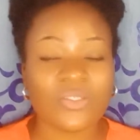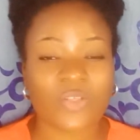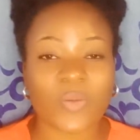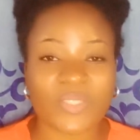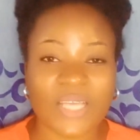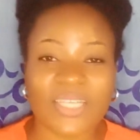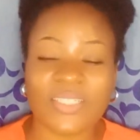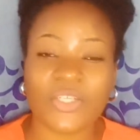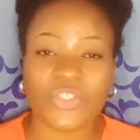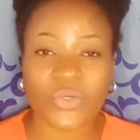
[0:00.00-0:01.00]
top sign
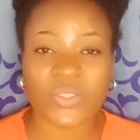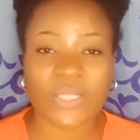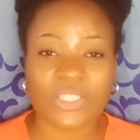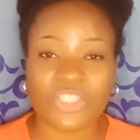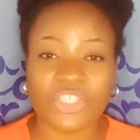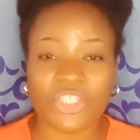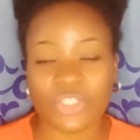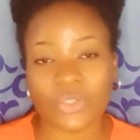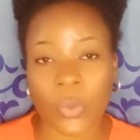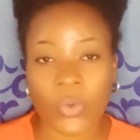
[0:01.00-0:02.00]
that shows that
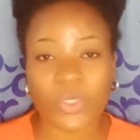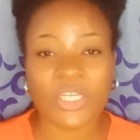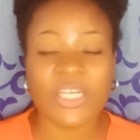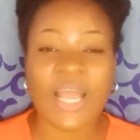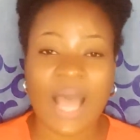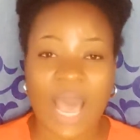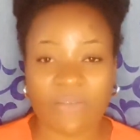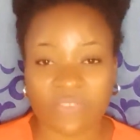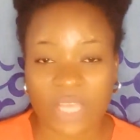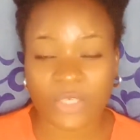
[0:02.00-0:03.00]
she's only
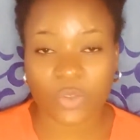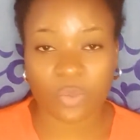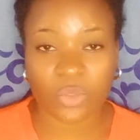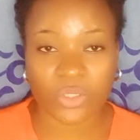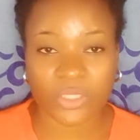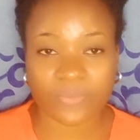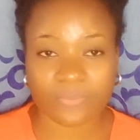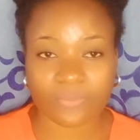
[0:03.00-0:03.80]
after your money.